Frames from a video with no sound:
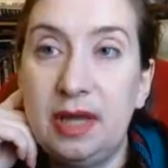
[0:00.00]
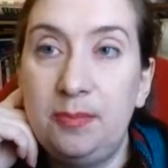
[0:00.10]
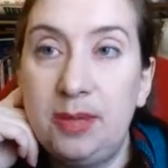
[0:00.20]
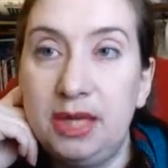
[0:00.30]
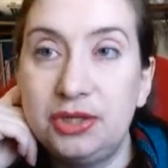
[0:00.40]
a
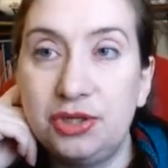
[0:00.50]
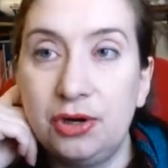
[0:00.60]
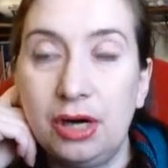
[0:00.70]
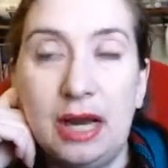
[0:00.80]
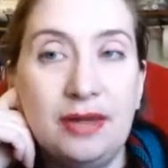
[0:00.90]

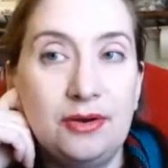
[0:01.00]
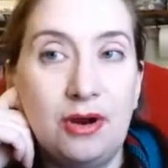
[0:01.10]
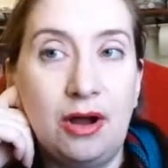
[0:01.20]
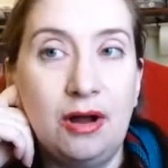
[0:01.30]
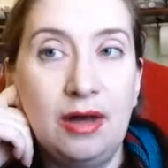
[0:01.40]
picture either
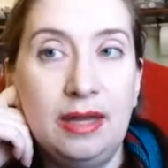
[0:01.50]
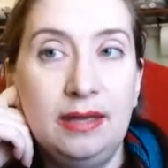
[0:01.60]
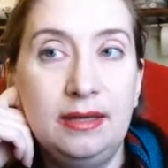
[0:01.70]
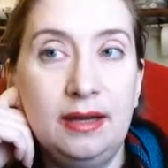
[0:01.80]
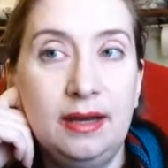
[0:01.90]

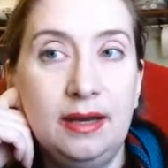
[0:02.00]
on,